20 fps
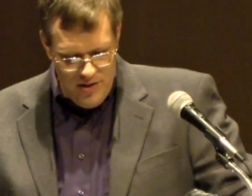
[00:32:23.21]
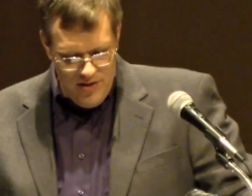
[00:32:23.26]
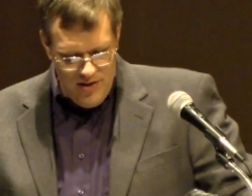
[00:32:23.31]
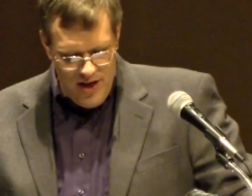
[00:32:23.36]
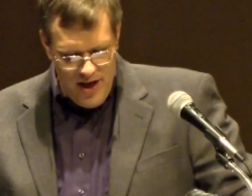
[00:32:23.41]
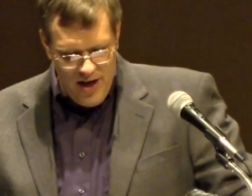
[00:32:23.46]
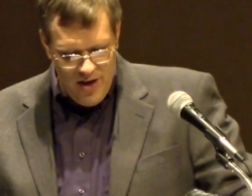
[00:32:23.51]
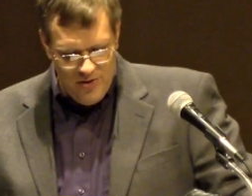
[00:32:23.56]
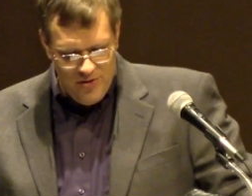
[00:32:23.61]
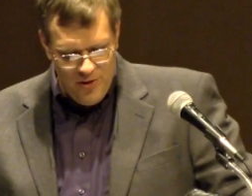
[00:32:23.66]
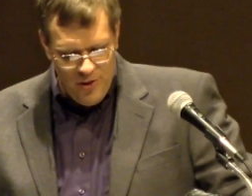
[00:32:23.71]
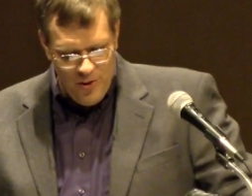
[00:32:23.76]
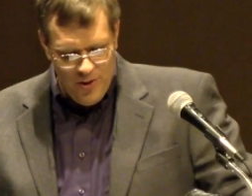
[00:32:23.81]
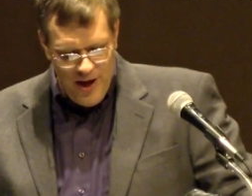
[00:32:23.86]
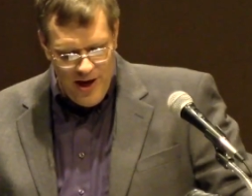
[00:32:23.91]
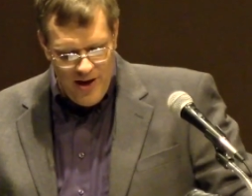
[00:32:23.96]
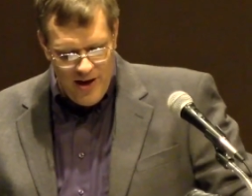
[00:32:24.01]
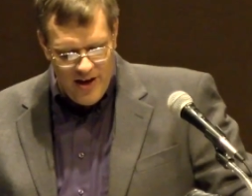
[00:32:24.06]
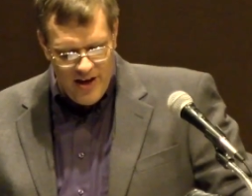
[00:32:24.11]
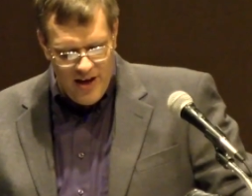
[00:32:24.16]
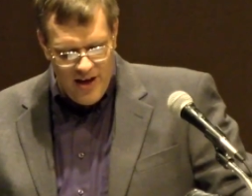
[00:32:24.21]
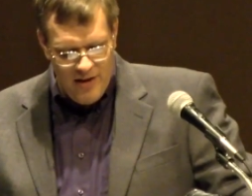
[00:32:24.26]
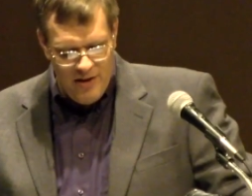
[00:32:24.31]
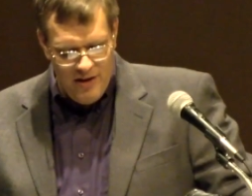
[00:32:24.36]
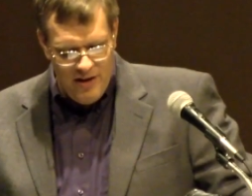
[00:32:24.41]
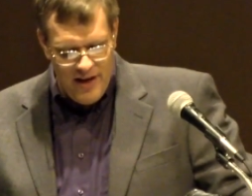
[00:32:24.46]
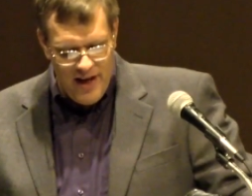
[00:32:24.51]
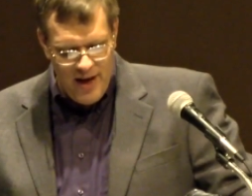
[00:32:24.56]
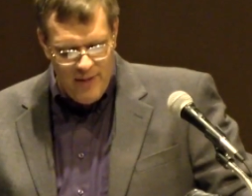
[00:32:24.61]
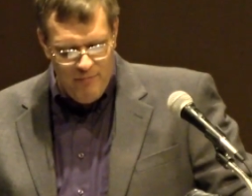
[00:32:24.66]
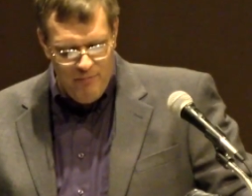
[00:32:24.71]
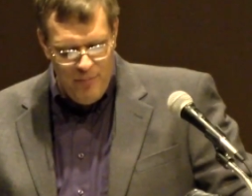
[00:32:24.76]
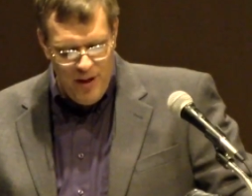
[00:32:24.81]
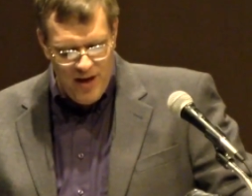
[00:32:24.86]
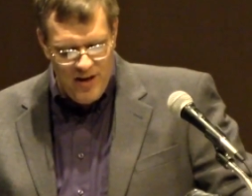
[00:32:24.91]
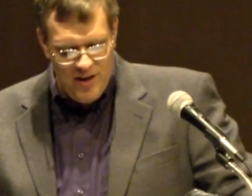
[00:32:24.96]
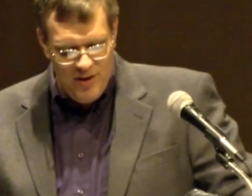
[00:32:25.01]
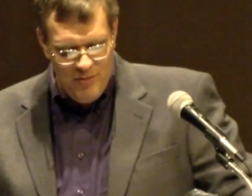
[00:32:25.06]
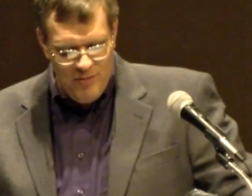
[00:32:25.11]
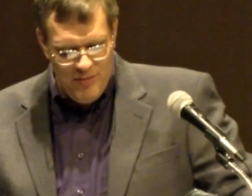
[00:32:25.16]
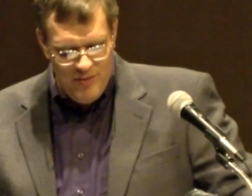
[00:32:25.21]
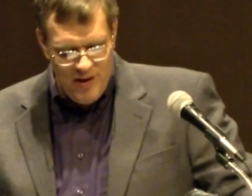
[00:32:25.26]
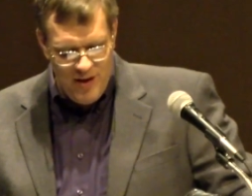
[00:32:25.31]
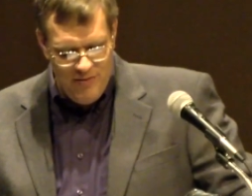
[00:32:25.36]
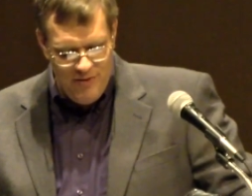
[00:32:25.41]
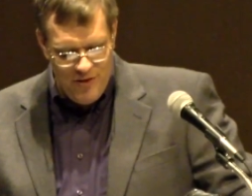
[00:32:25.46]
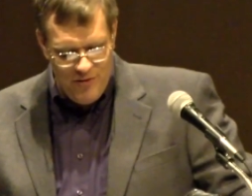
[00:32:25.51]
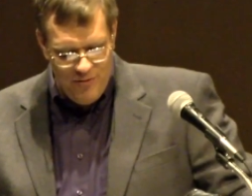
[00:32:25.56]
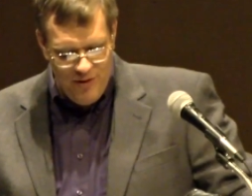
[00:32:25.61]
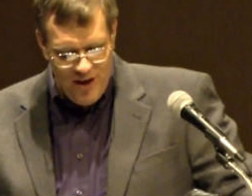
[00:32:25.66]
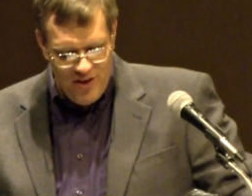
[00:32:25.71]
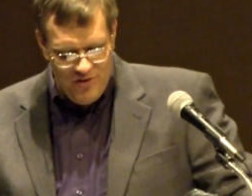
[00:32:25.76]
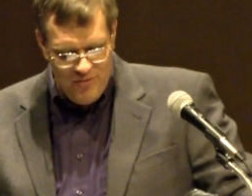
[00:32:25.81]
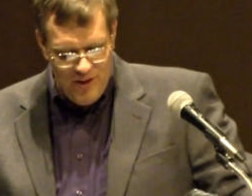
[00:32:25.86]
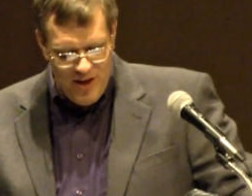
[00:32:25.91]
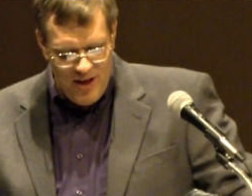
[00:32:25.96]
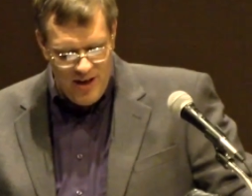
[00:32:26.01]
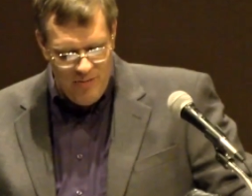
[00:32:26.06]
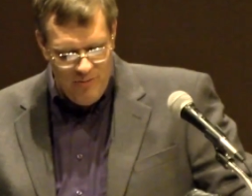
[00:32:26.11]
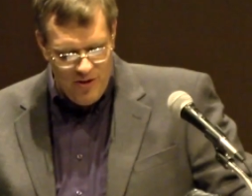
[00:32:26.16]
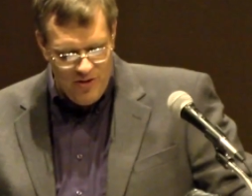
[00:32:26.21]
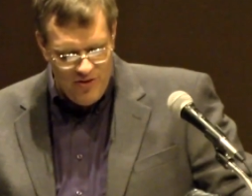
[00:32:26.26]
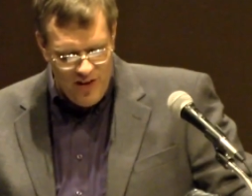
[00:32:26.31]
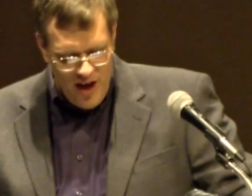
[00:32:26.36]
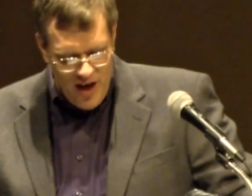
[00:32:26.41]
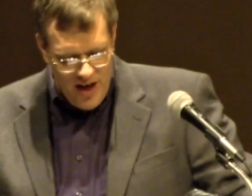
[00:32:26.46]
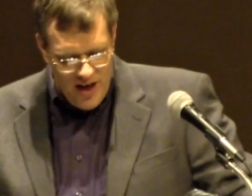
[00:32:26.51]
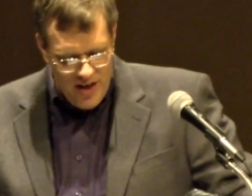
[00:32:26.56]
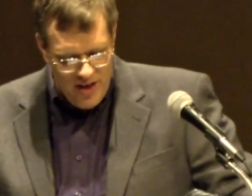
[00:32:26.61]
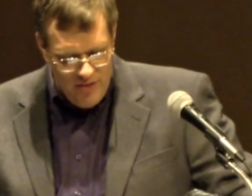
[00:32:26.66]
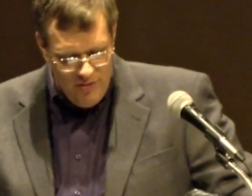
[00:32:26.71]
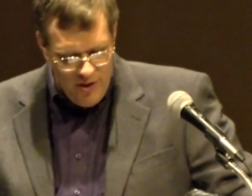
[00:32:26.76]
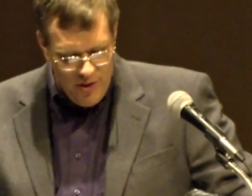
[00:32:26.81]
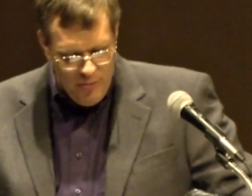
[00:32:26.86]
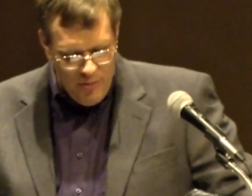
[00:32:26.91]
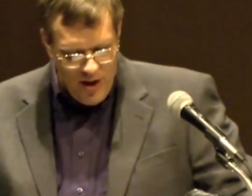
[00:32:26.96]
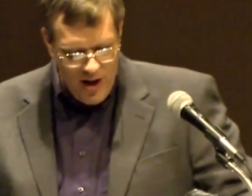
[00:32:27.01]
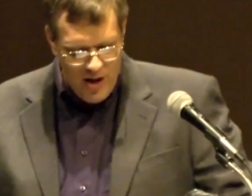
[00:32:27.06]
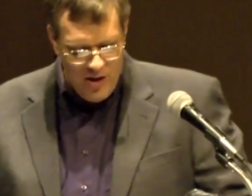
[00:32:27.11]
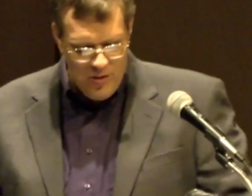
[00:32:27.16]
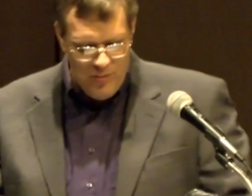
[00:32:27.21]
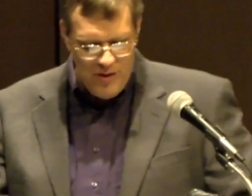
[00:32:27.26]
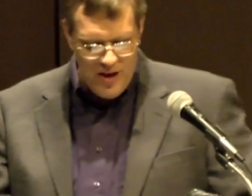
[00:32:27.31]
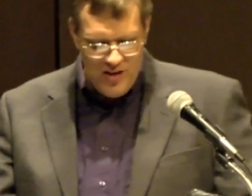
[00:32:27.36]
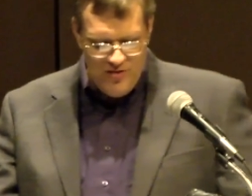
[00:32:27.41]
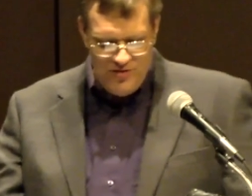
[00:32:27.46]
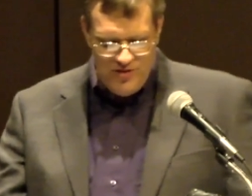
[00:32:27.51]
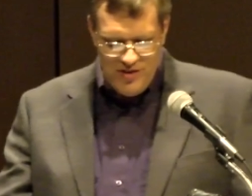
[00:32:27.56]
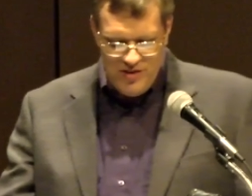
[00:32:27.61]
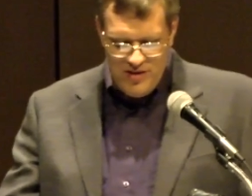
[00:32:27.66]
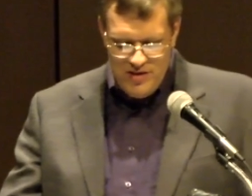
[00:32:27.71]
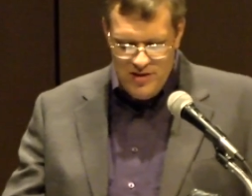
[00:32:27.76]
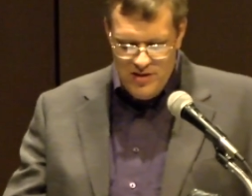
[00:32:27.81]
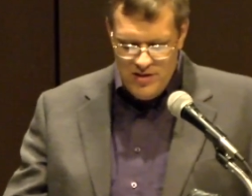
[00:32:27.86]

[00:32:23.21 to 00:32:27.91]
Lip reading: Dow told how Captain Putnam of his regiment had resigned over the proclamation.